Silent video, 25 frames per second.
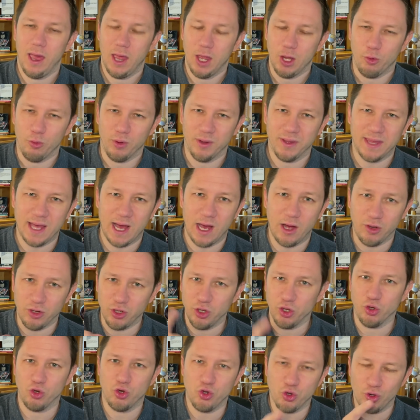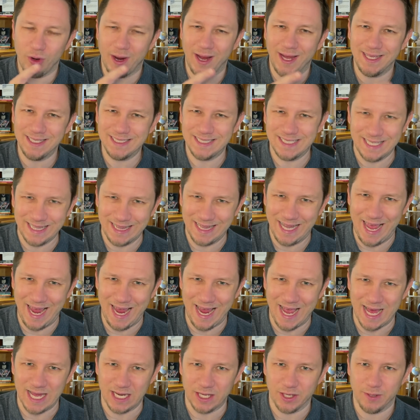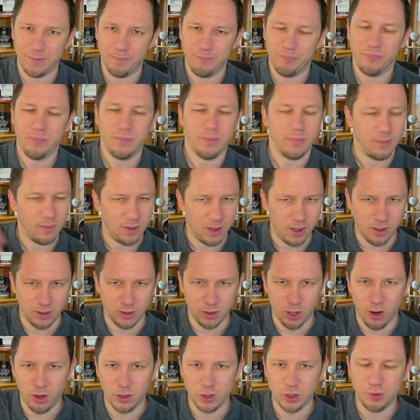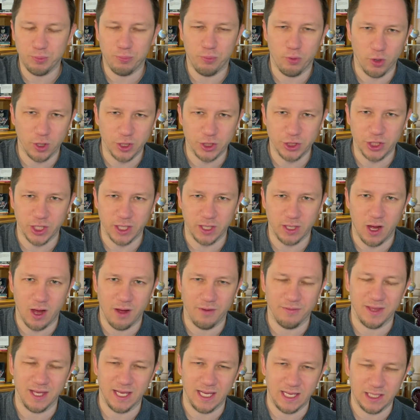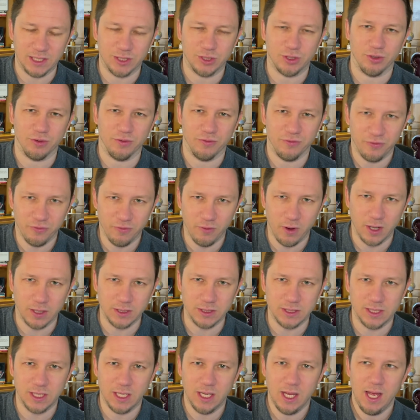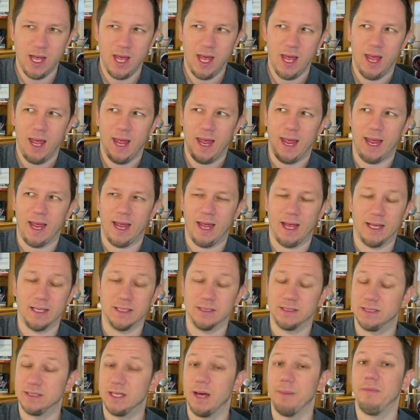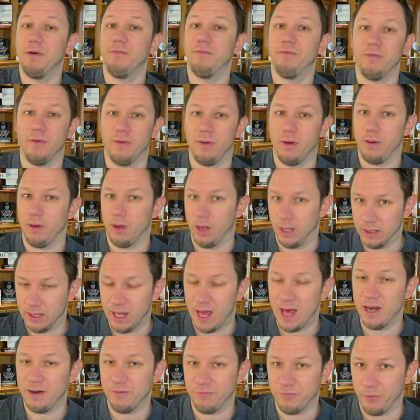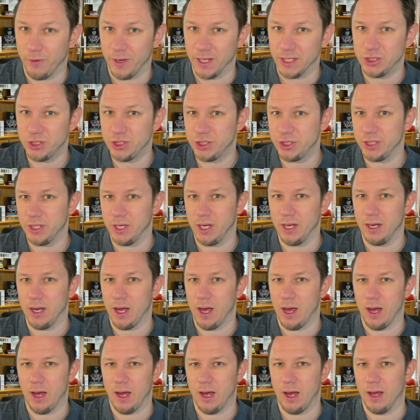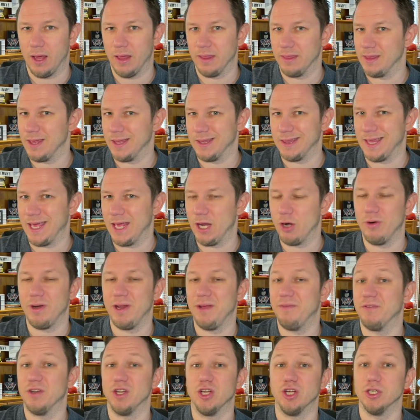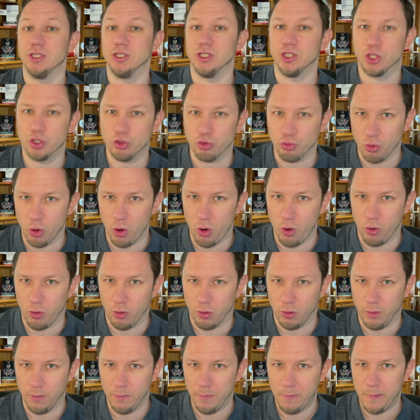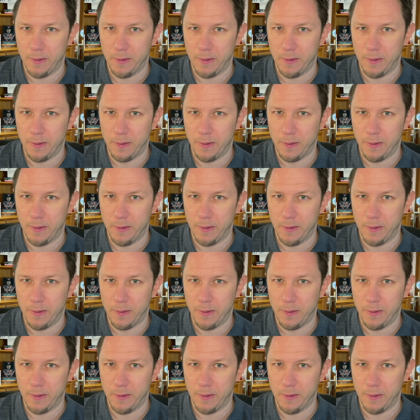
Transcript: without Ukraine's land, a large portion of the Eastern Front, some of a lot of which uh, that they don't even control